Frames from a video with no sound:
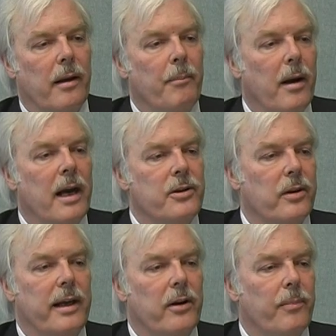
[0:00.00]

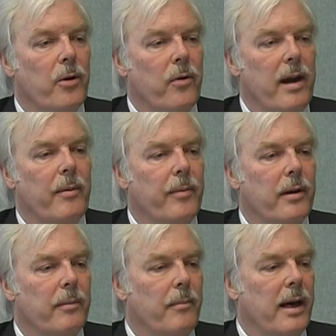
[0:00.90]
modulator, a
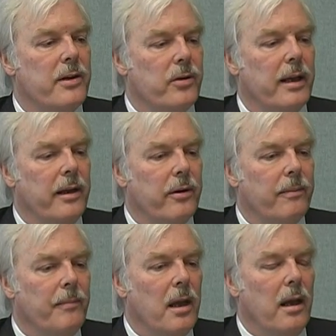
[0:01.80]
programmable modulator,
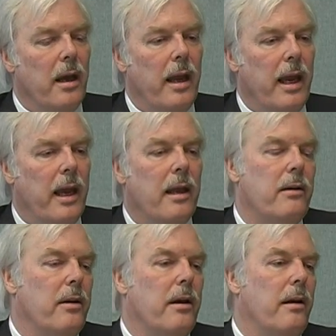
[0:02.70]

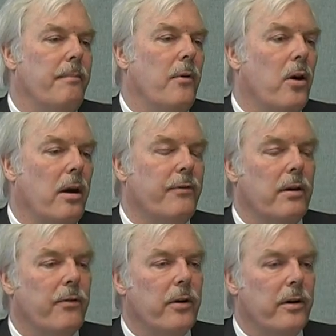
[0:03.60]
and RF
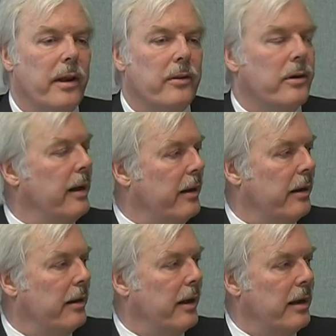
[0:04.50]
converter that looked like
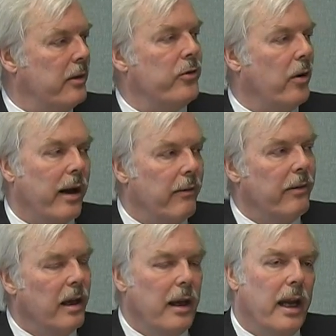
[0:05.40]
a disk drive.
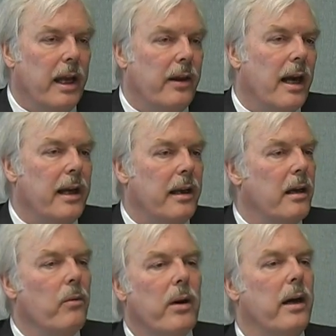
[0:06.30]
And the
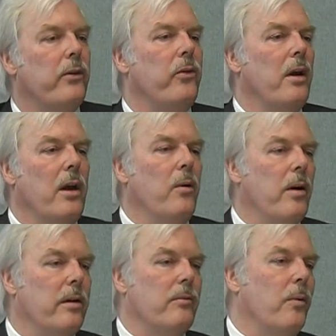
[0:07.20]
idea was,
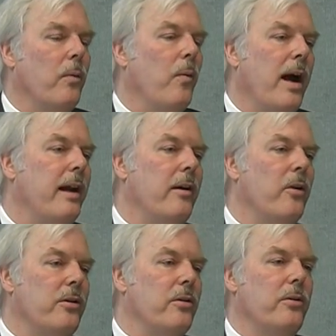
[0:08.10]
well, why
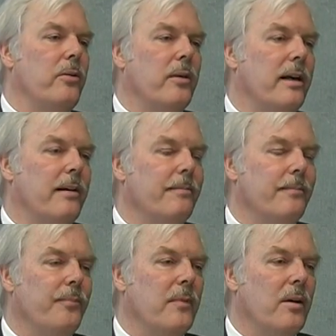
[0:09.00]

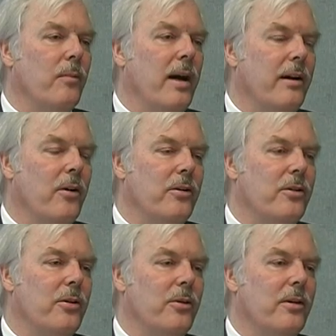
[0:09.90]
write
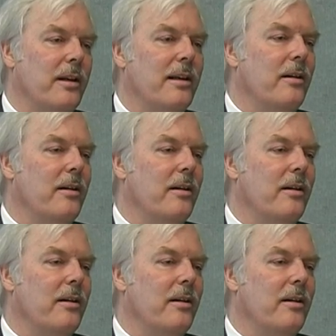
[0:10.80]
to the